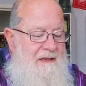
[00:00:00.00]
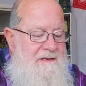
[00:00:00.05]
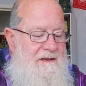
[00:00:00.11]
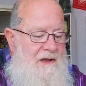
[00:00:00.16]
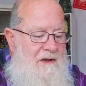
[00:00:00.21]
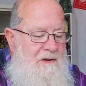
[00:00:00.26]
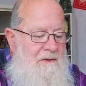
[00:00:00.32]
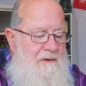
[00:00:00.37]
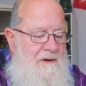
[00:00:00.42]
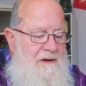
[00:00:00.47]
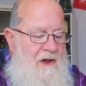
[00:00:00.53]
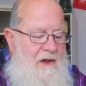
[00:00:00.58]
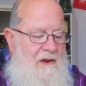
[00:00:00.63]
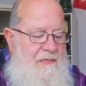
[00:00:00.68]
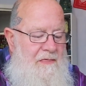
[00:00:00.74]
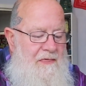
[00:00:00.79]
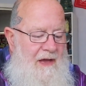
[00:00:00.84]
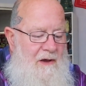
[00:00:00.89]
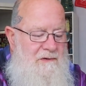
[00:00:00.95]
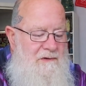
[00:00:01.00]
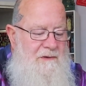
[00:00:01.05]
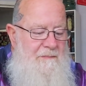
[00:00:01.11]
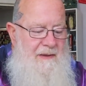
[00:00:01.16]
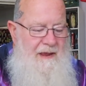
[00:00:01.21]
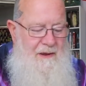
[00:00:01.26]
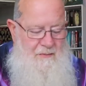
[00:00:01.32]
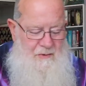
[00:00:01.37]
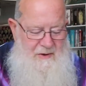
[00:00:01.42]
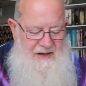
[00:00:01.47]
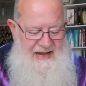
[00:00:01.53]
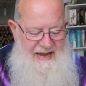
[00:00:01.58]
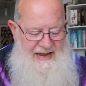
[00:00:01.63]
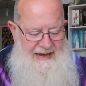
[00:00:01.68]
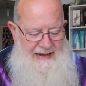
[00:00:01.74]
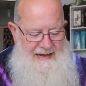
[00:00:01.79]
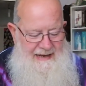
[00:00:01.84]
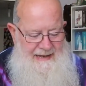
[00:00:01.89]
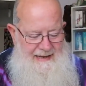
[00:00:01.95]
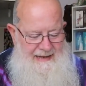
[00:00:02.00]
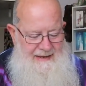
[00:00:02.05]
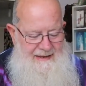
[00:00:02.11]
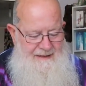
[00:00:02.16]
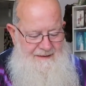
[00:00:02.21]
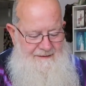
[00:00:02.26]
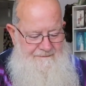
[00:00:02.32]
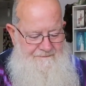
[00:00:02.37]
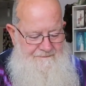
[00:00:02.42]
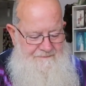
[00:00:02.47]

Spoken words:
so 9,000 people nearly.